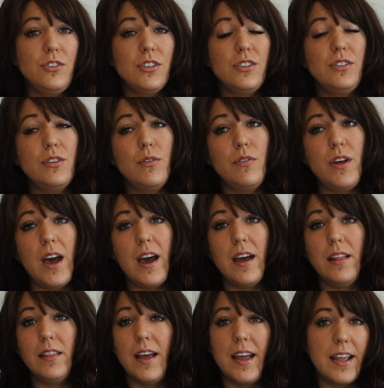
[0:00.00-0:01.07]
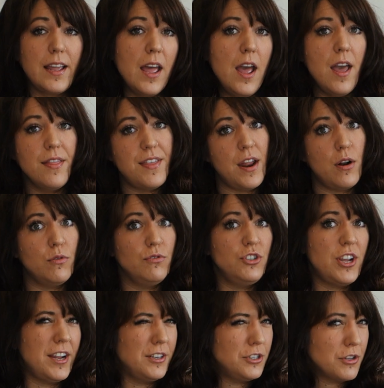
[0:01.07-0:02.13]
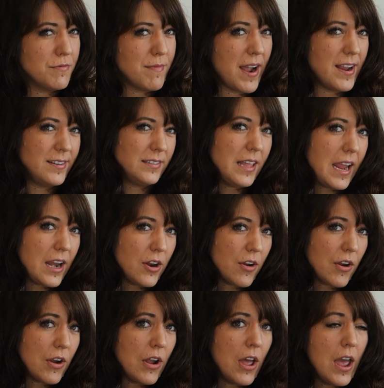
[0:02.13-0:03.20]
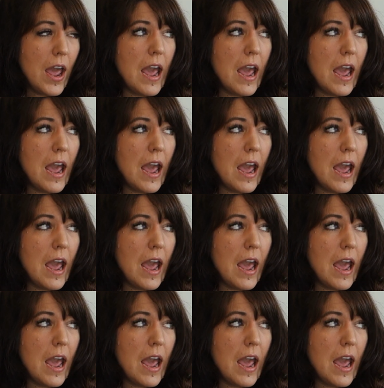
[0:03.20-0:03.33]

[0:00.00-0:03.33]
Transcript: just so that like they don't change their mind later